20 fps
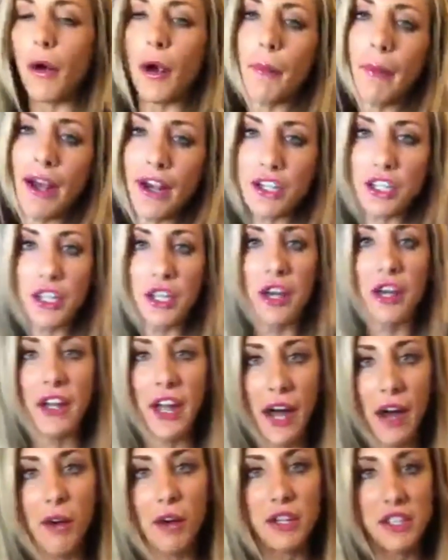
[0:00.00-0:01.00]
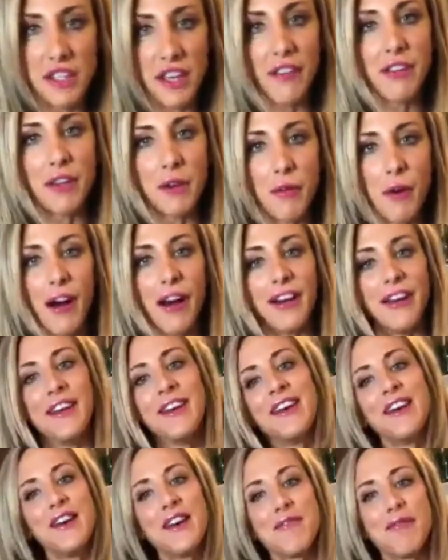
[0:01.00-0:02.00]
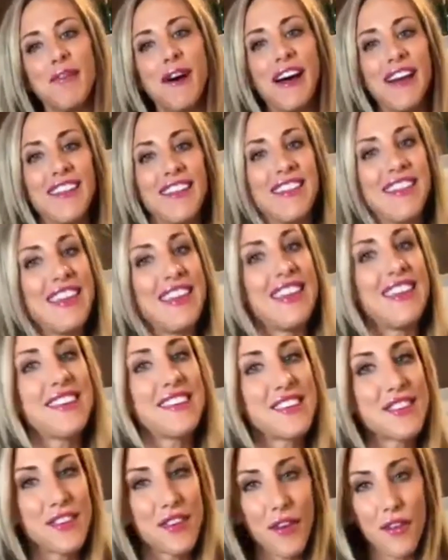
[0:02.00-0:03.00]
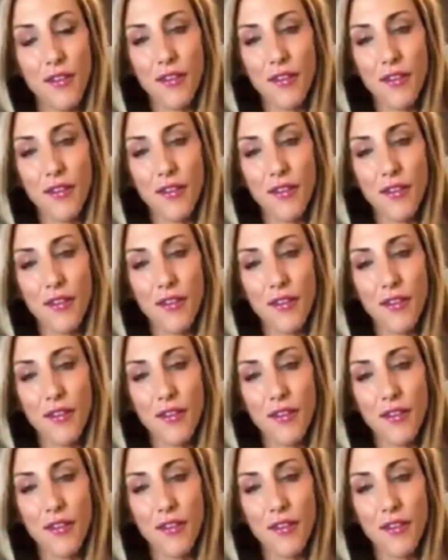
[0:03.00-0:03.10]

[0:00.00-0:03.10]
I'm actually on hour 71. But these